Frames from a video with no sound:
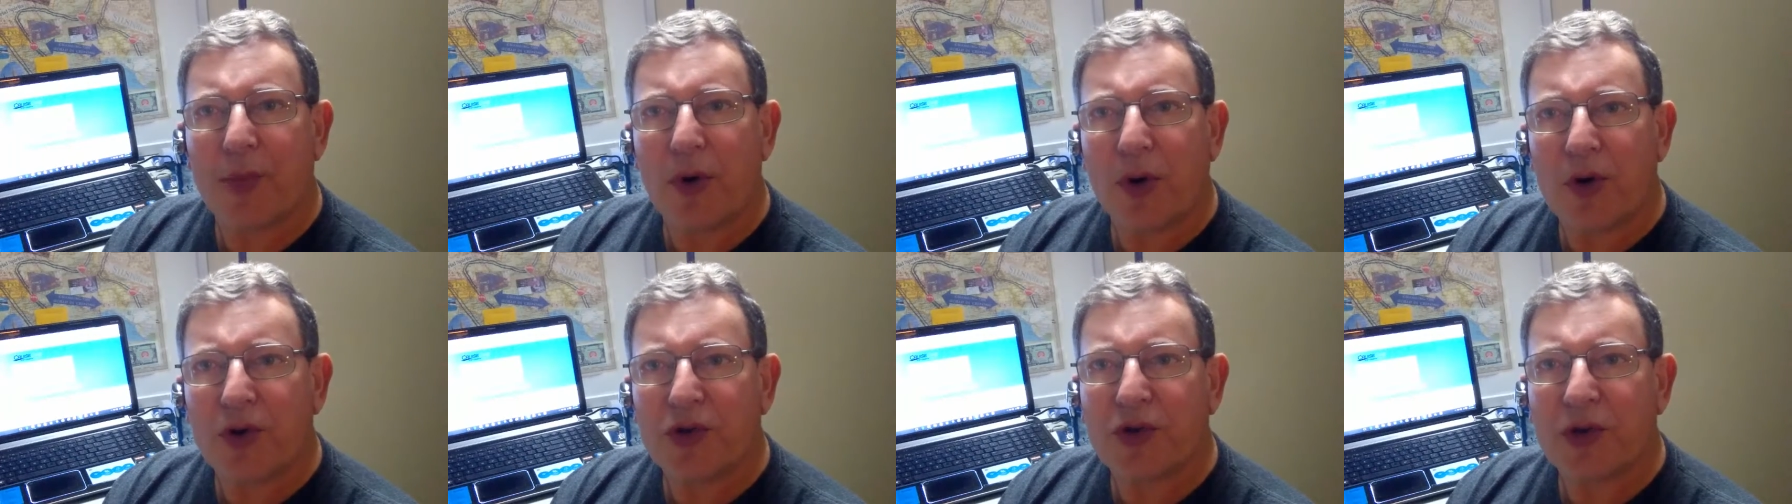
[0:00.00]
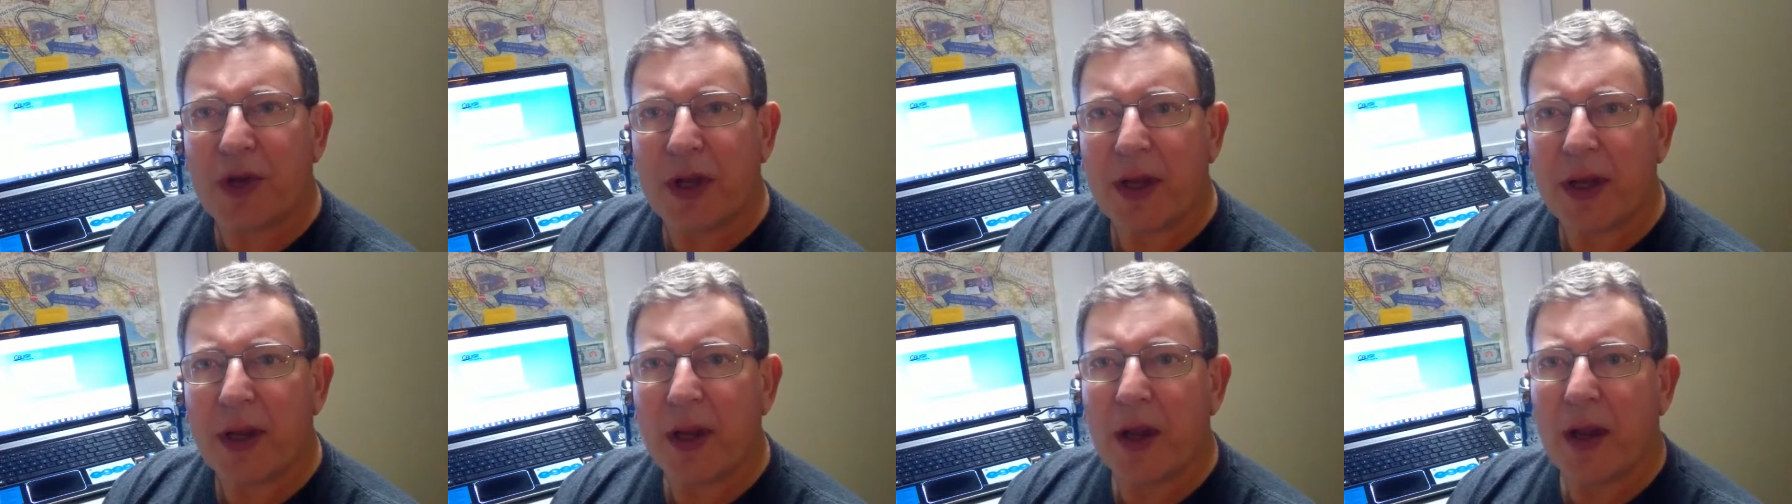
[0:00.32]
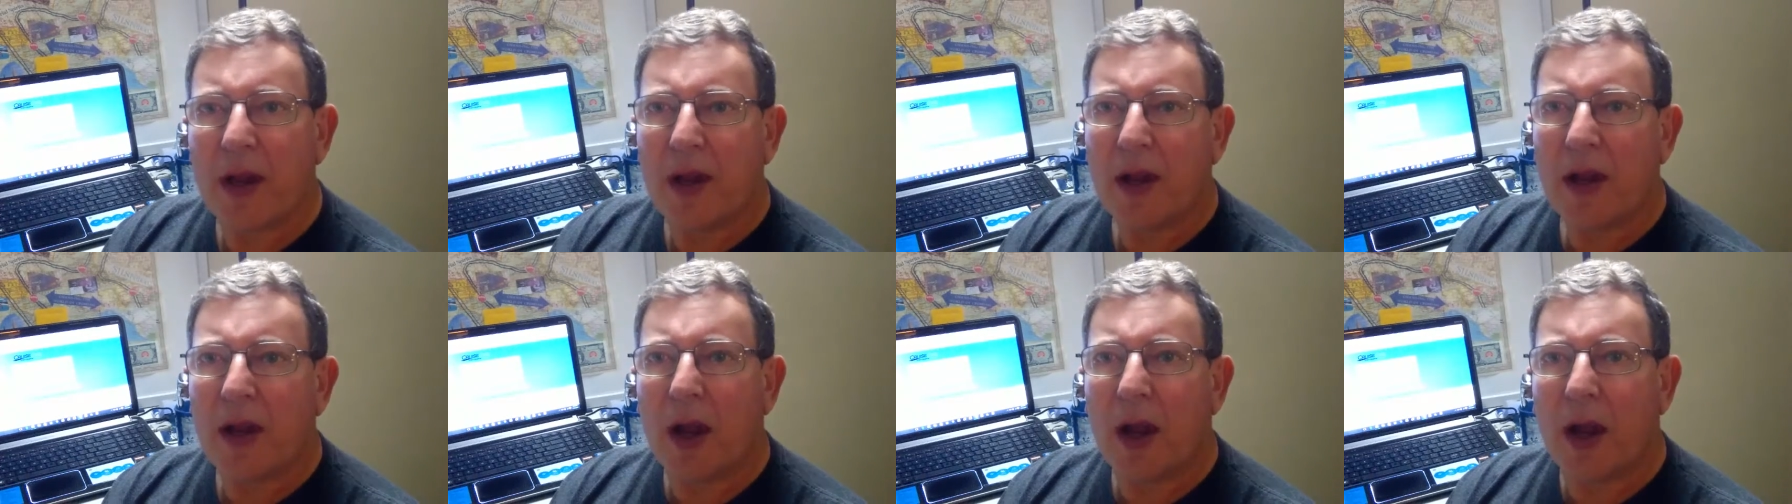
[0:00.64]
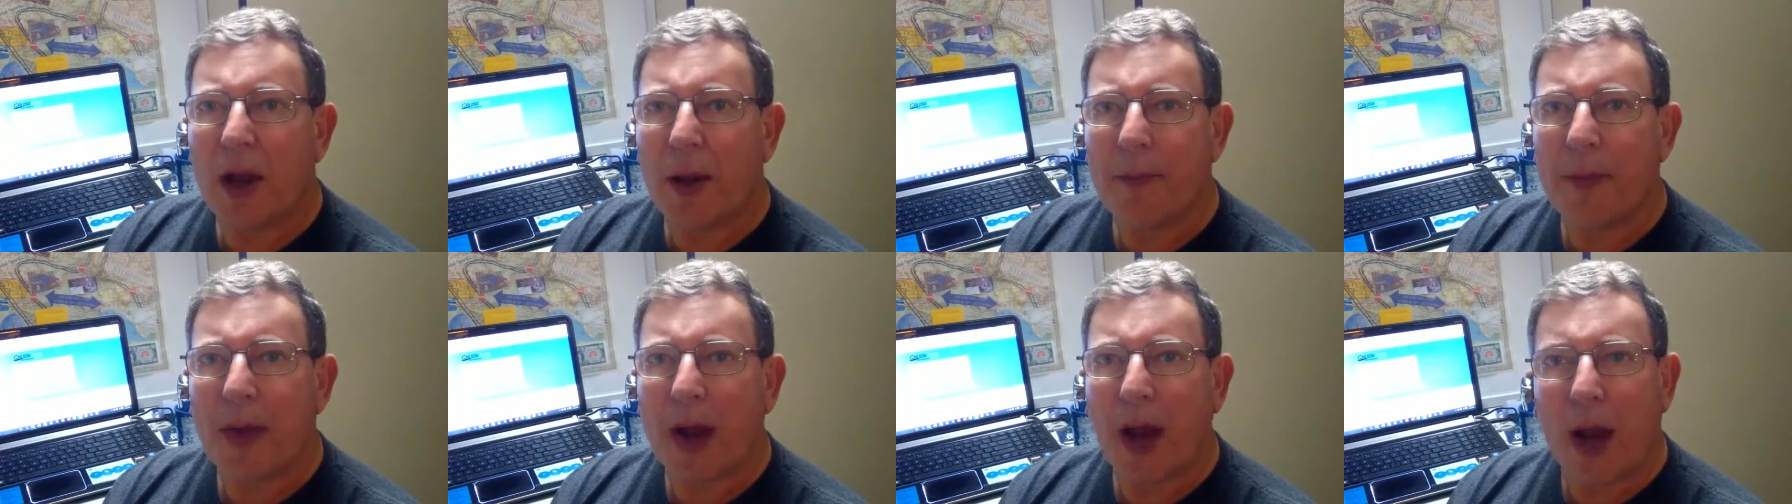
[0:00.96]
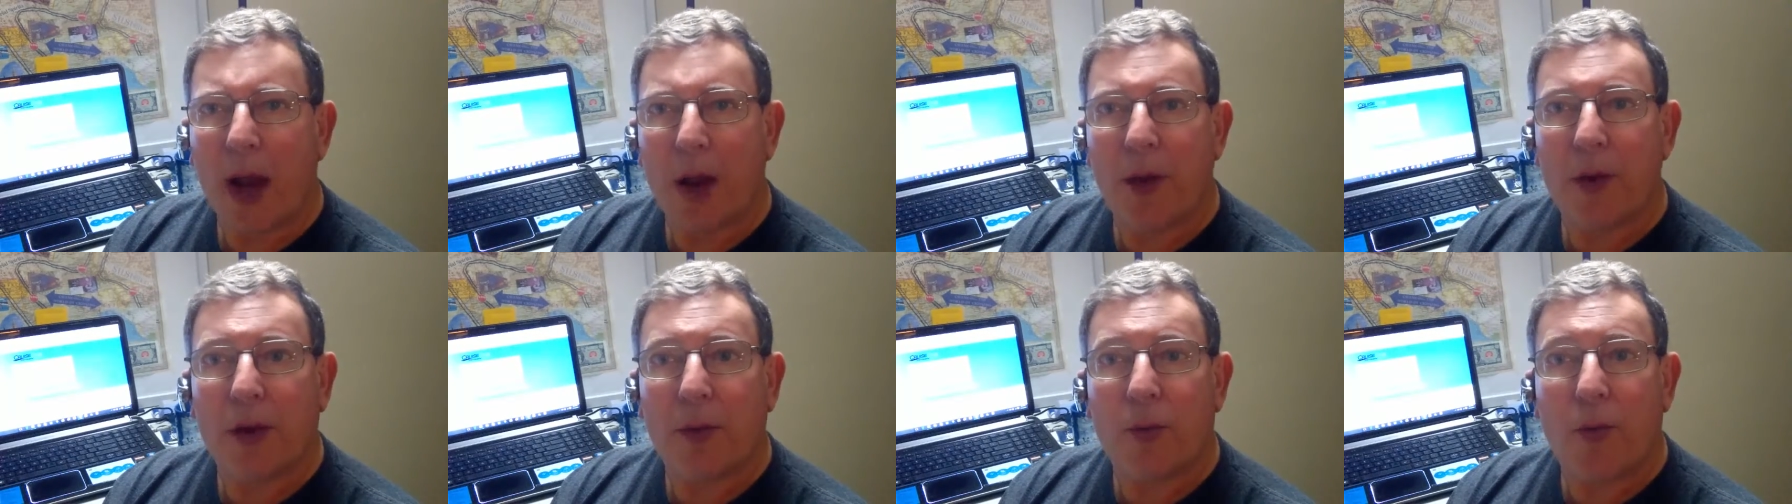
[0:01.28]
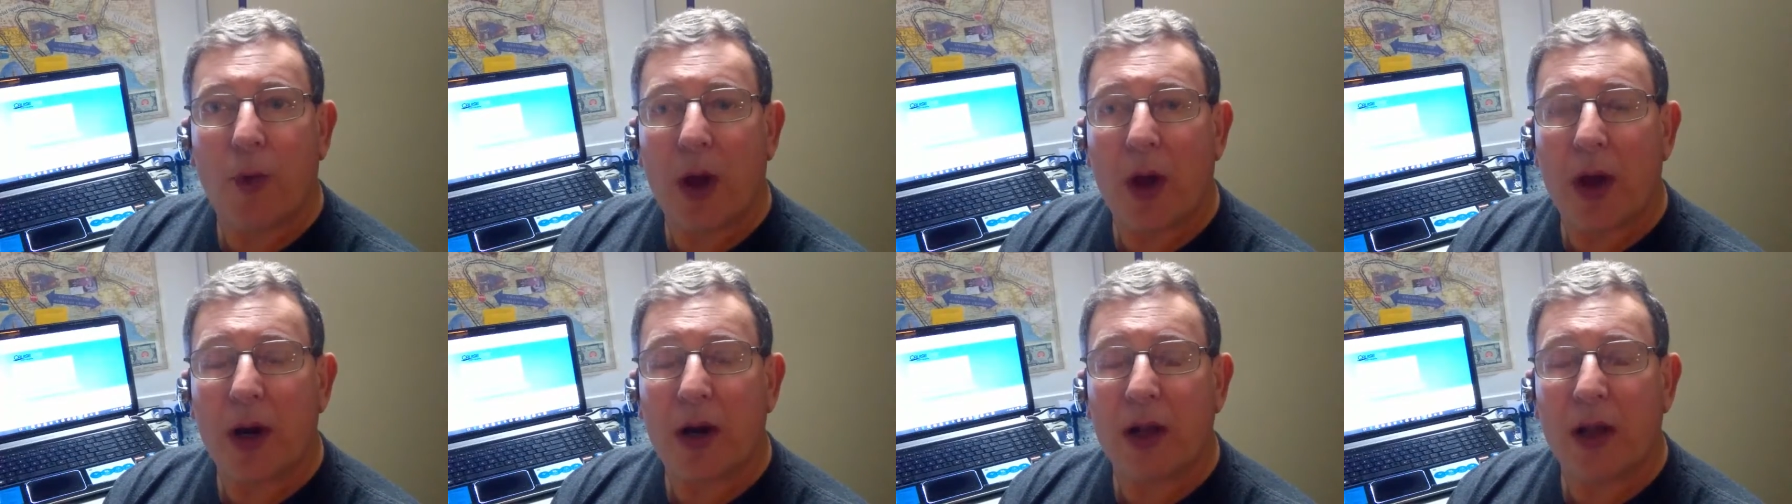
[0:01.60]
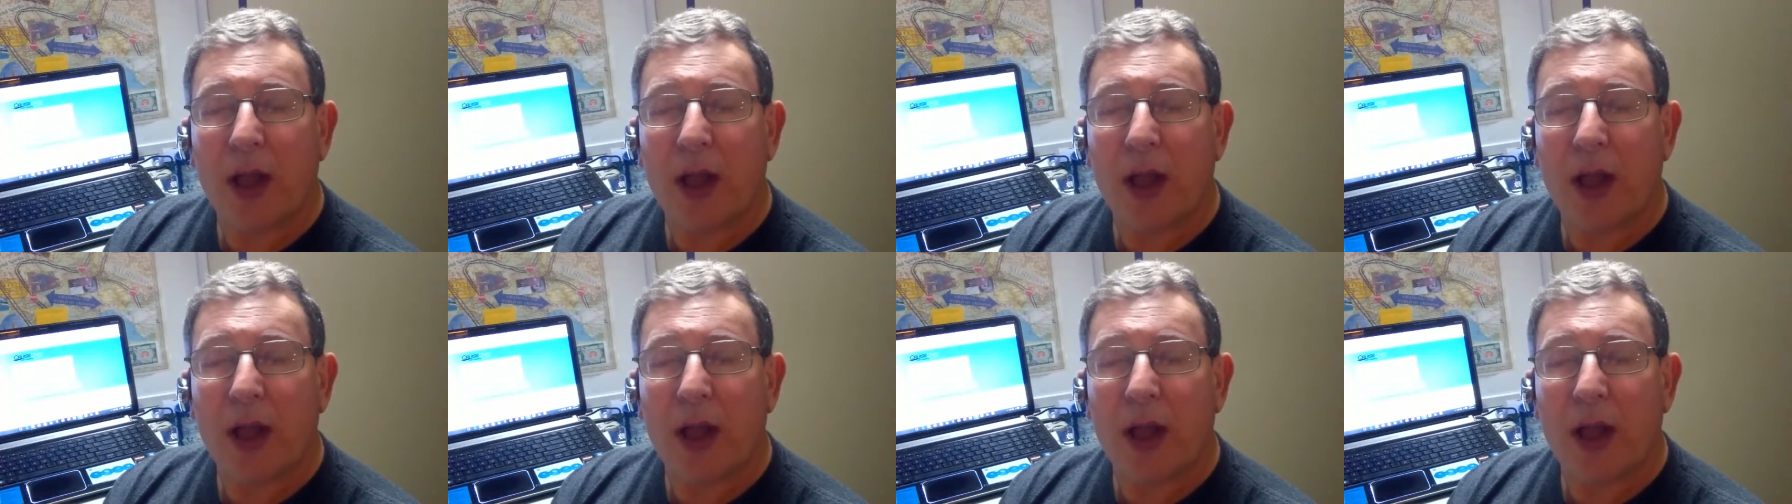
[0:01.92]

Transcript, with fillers: Personally, um, I would want a